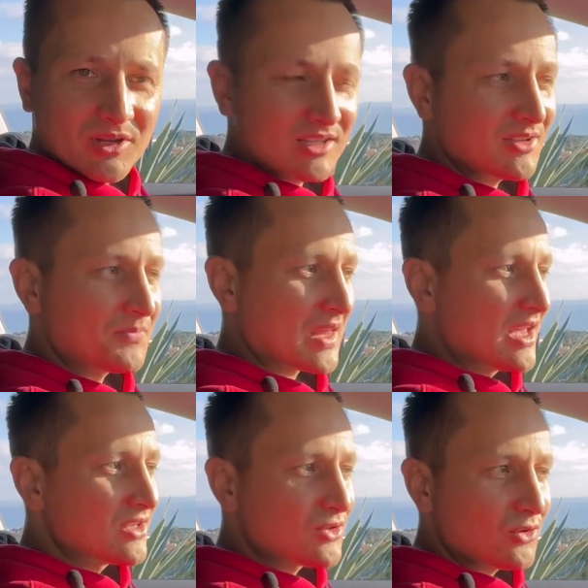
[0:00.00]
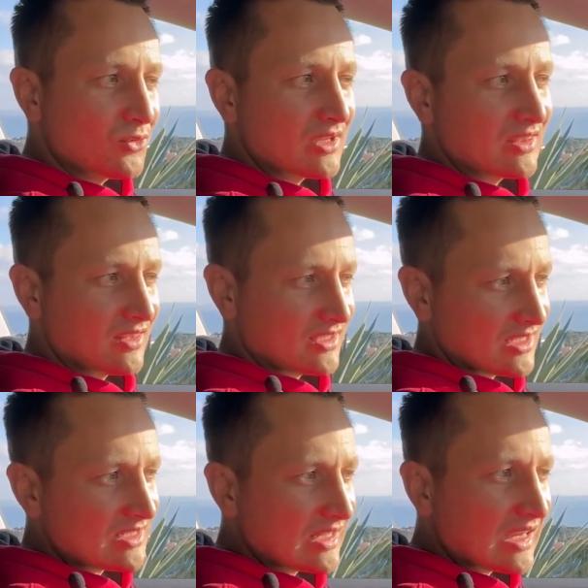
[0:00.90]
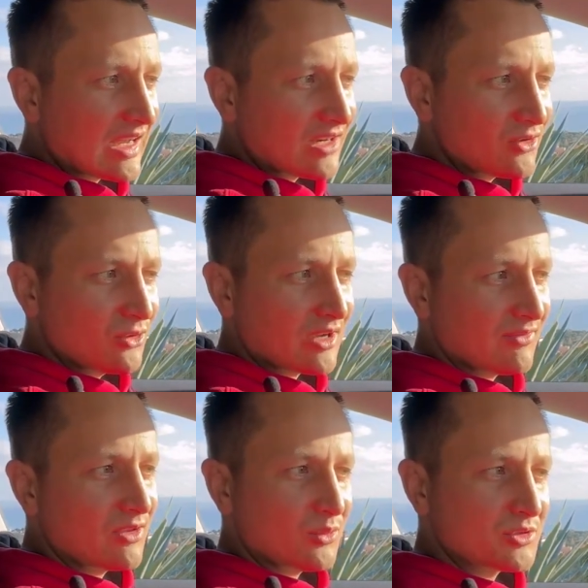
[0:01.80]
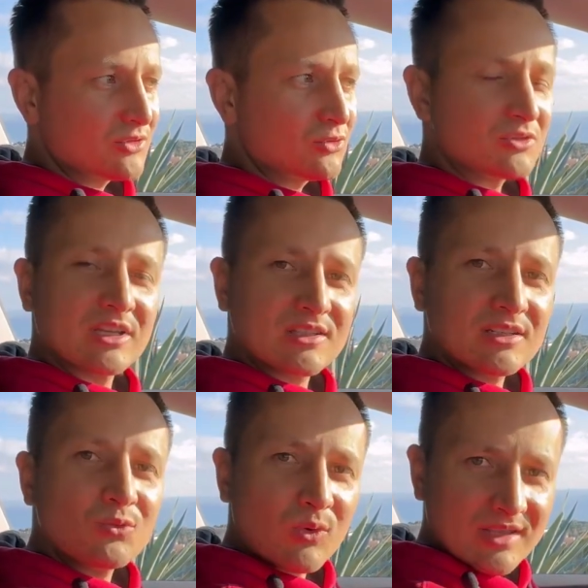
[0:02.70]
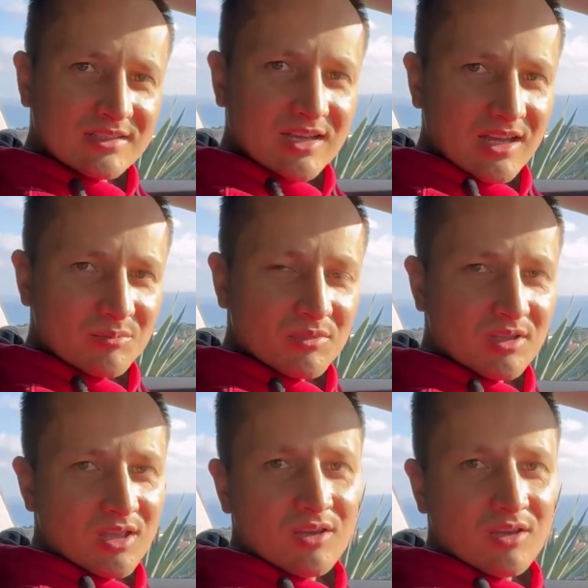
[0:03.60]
right? So in the Tesla car, you have the option to set it one time